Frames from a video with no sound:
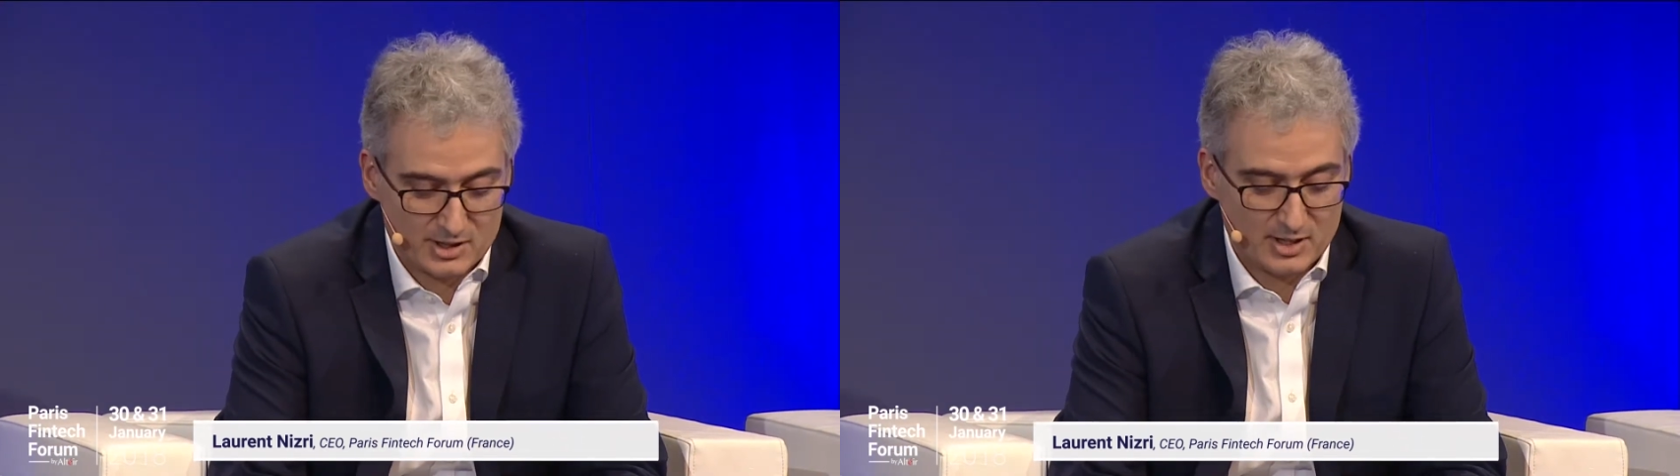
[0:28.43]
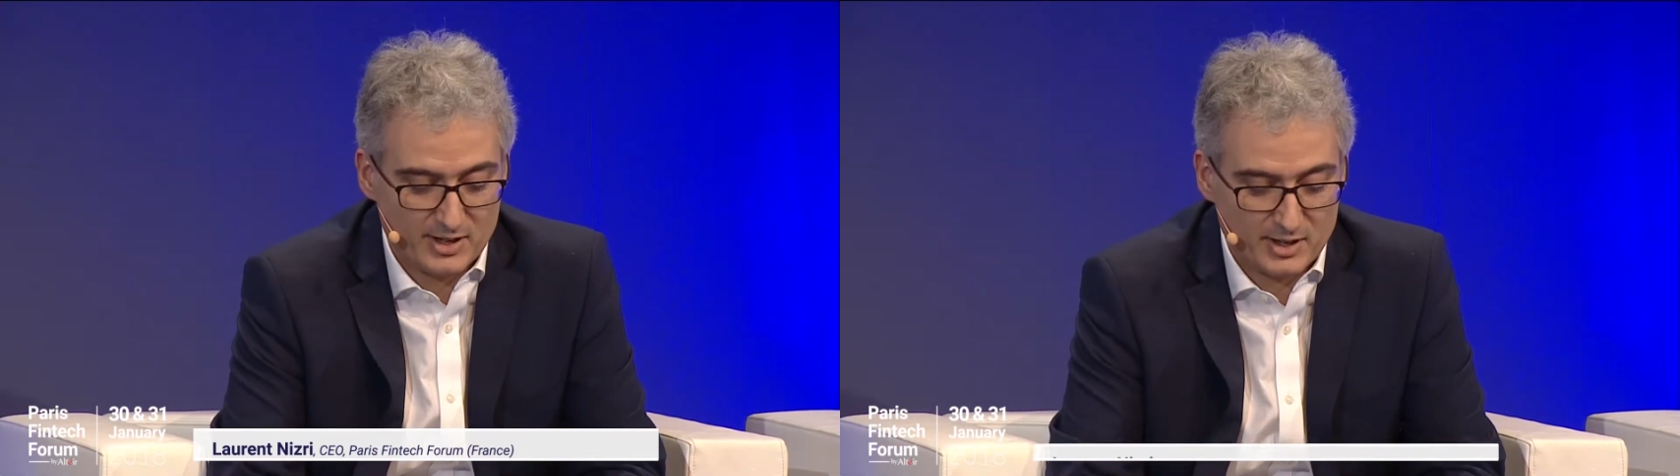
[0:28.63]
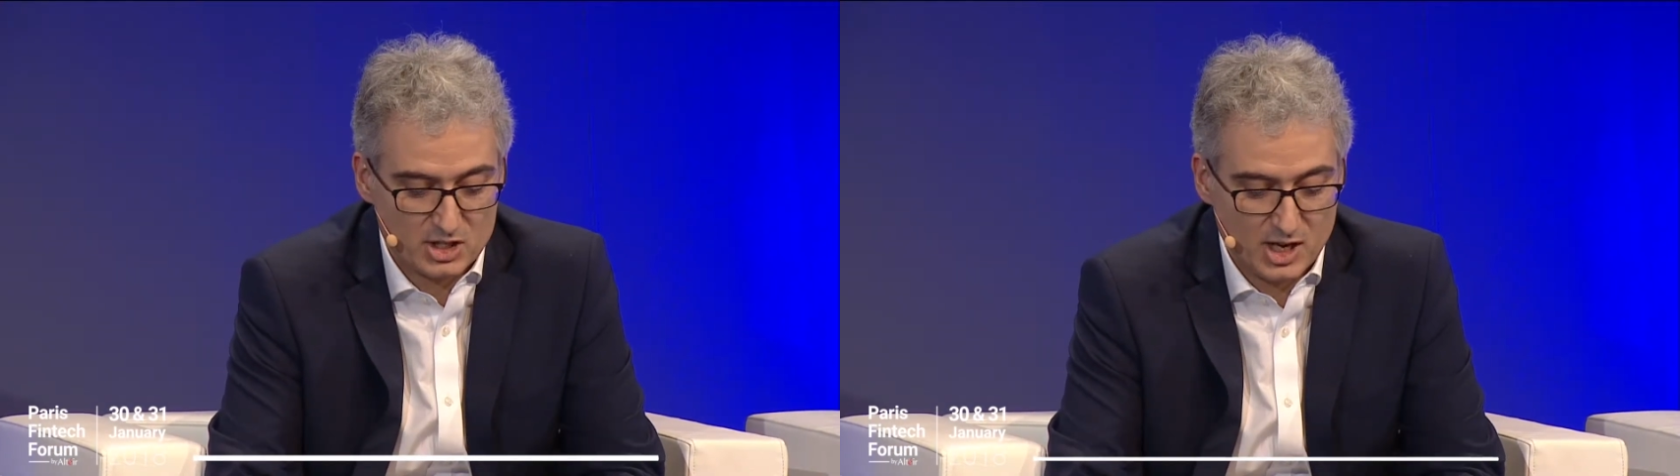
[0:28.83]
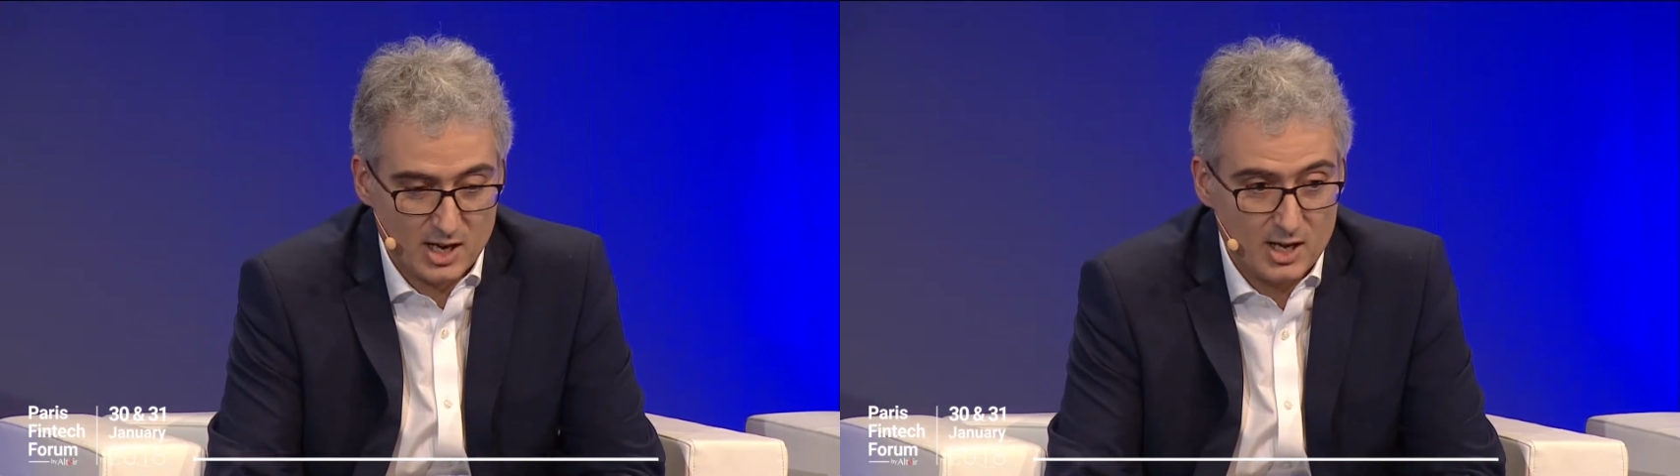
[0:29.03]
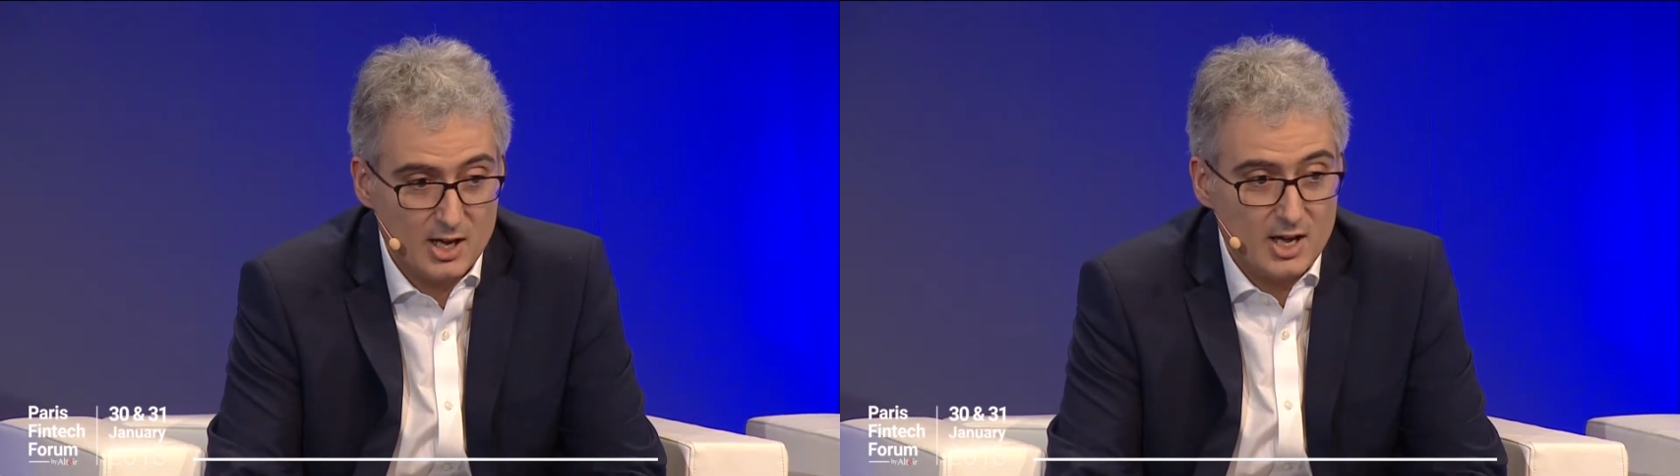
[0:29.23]
Stéphane
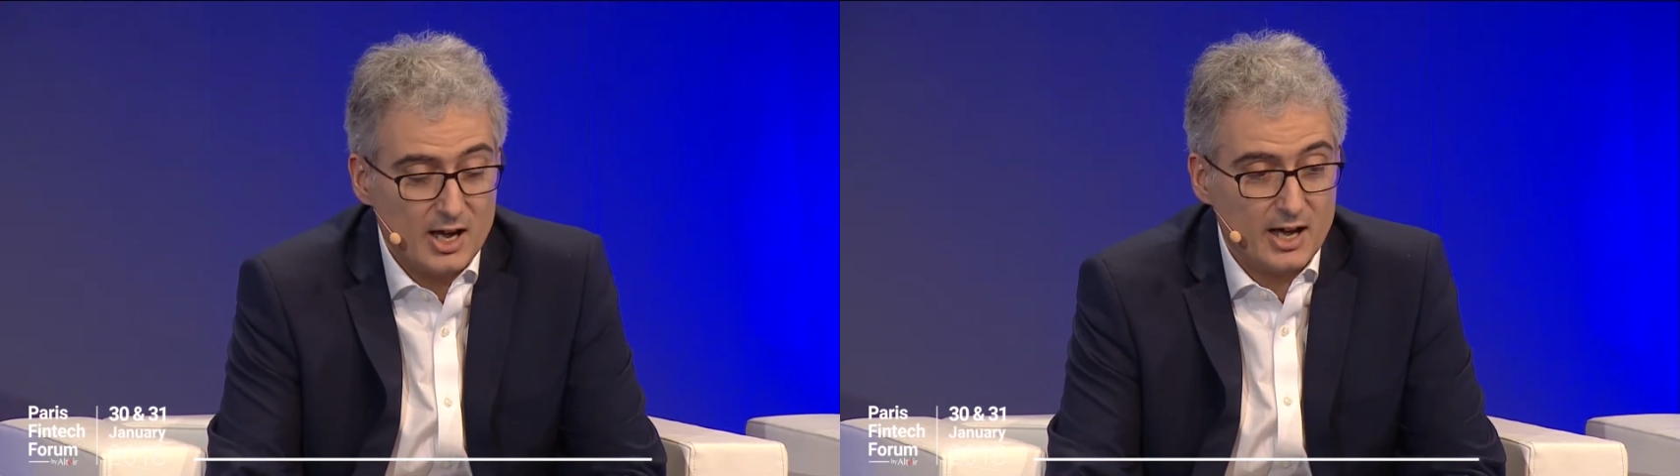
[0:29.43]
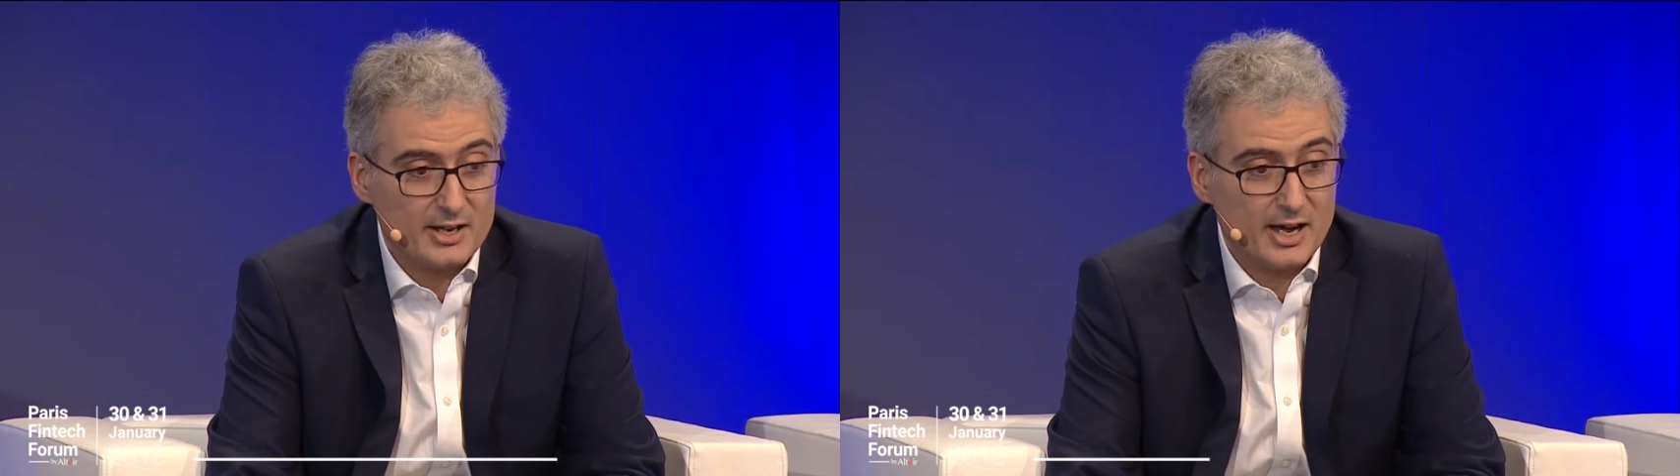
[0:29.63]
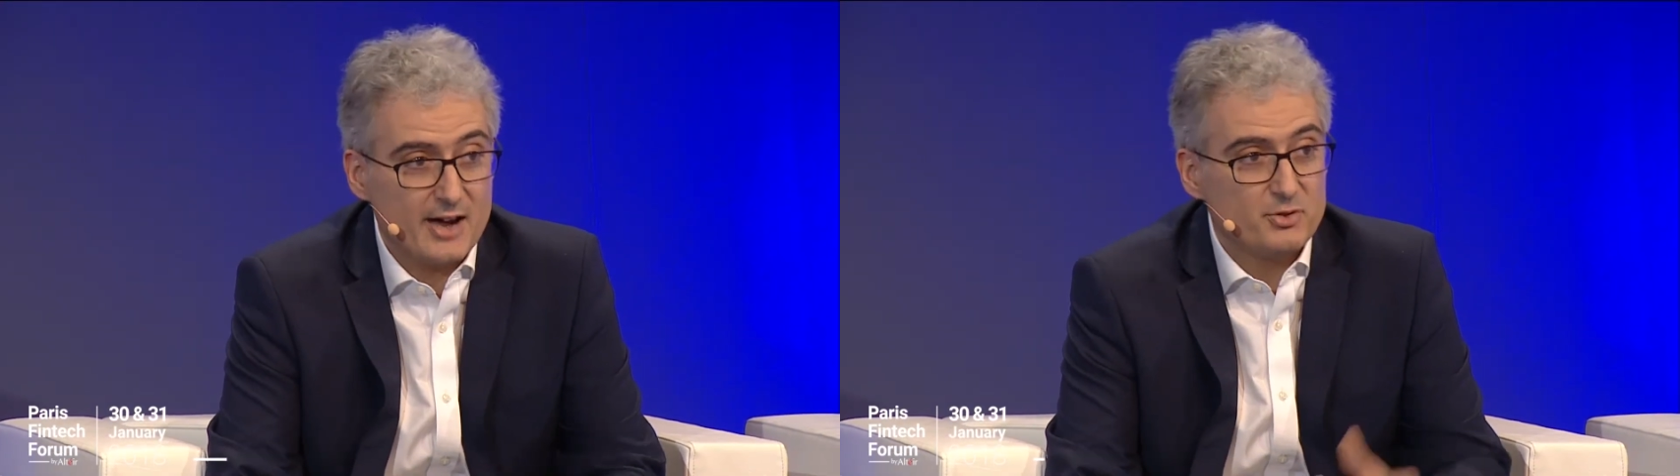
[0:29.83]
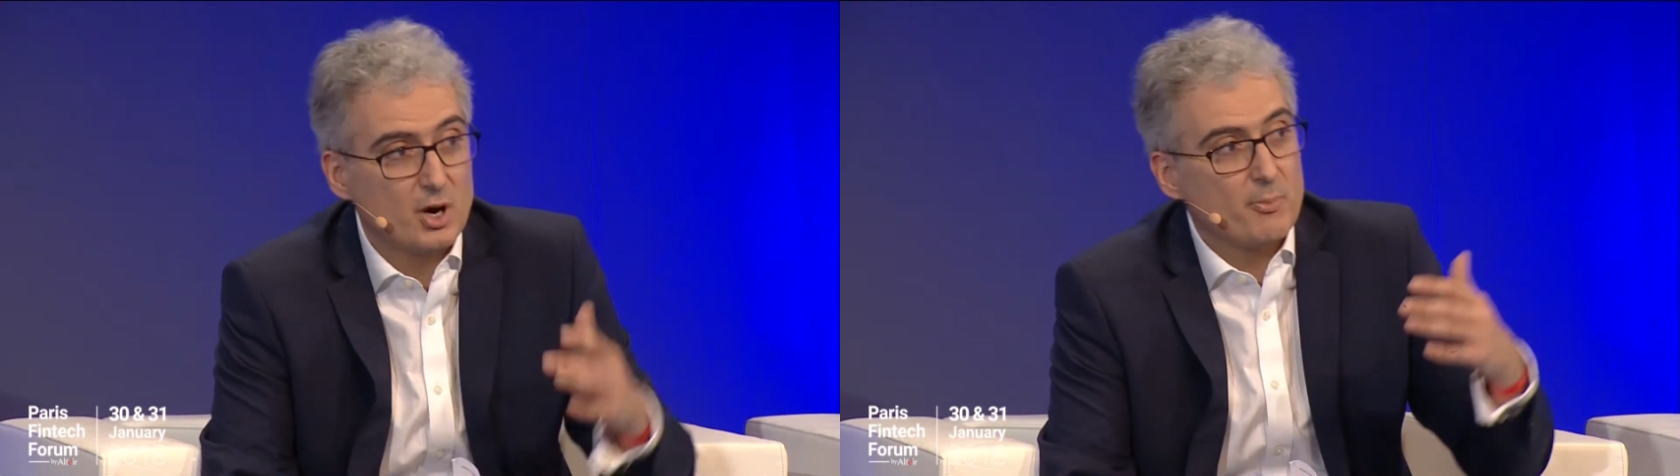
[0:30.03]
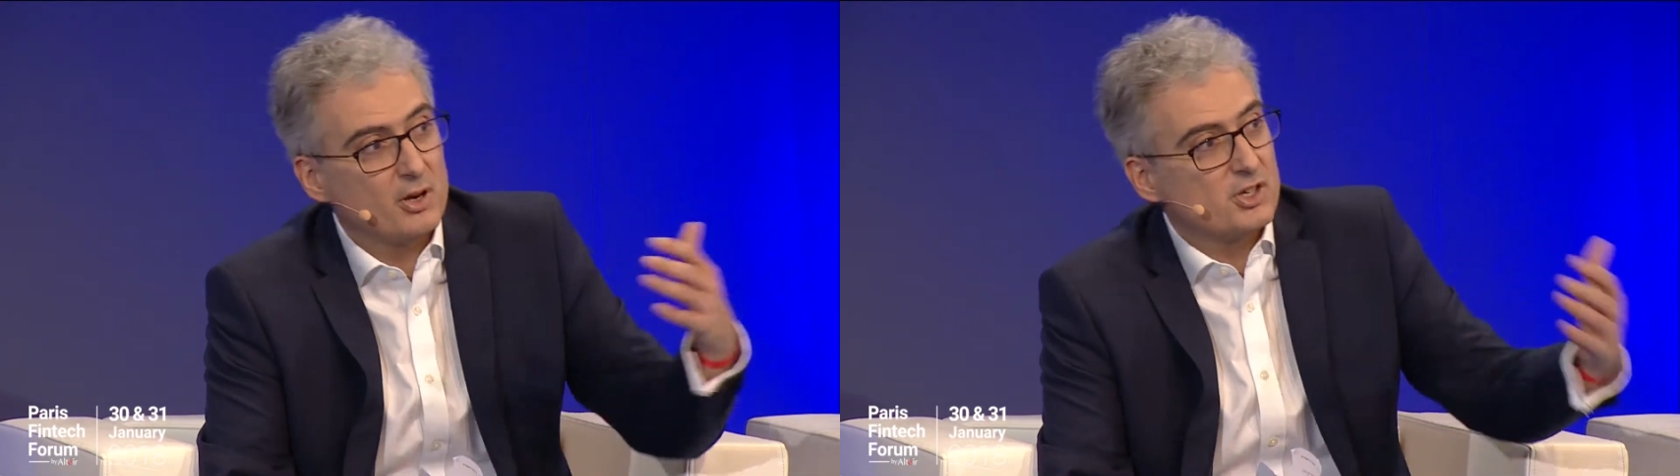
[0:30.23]
Richard, and I have to
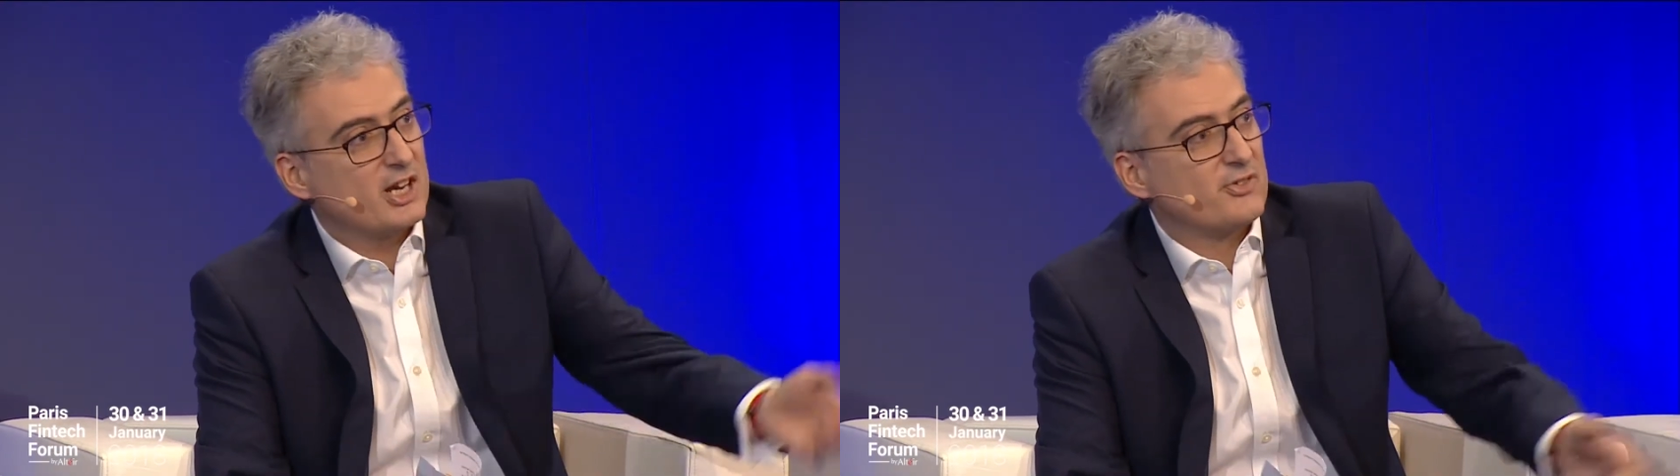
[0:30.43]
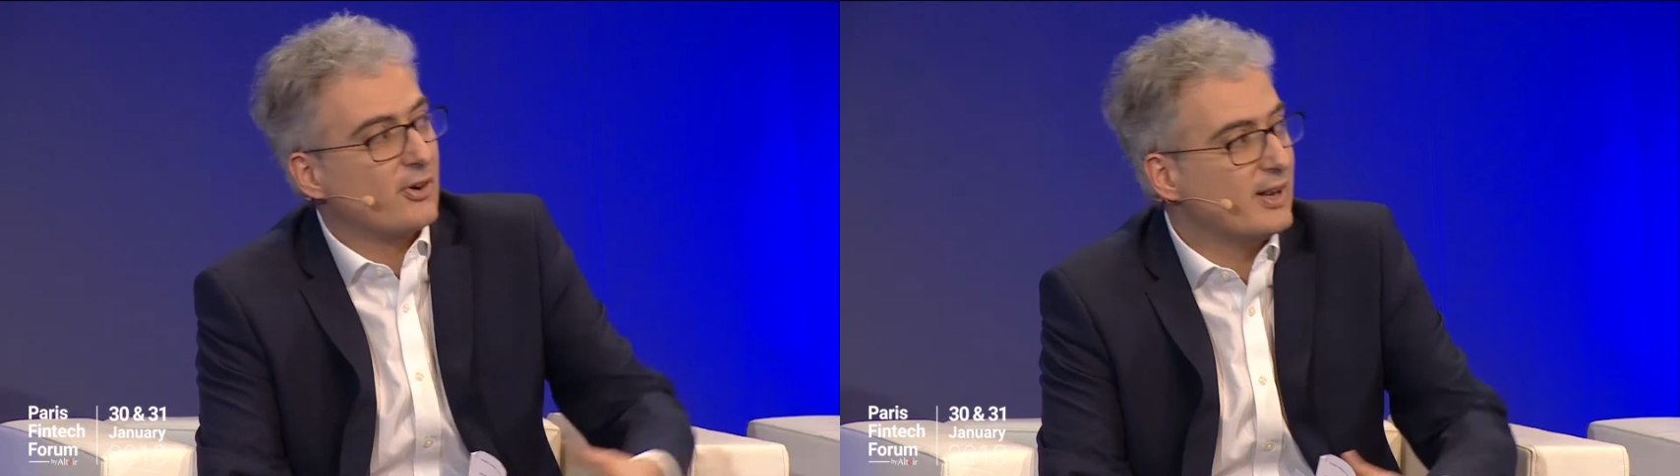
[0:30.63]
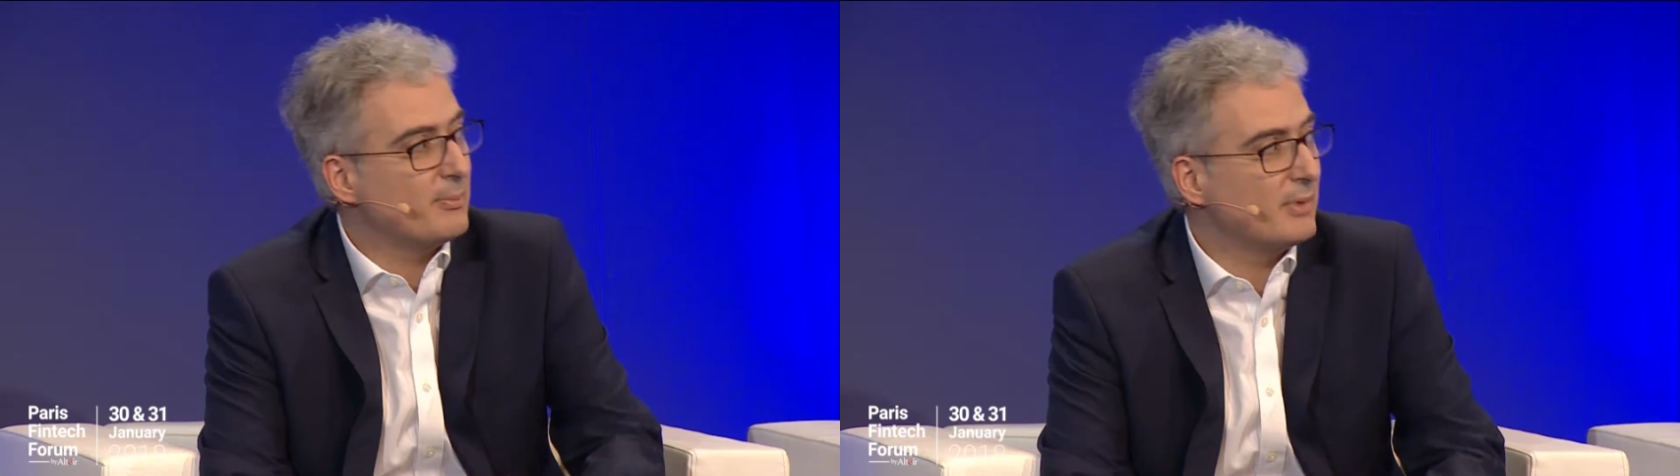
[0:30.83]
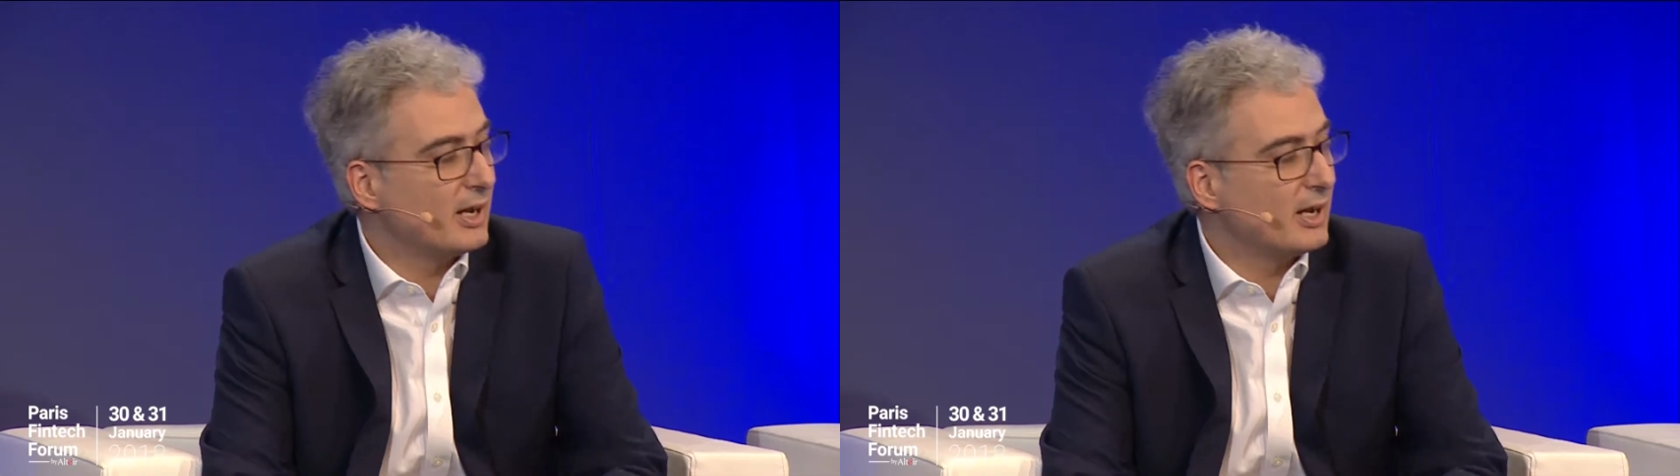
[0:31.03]
apologize for him.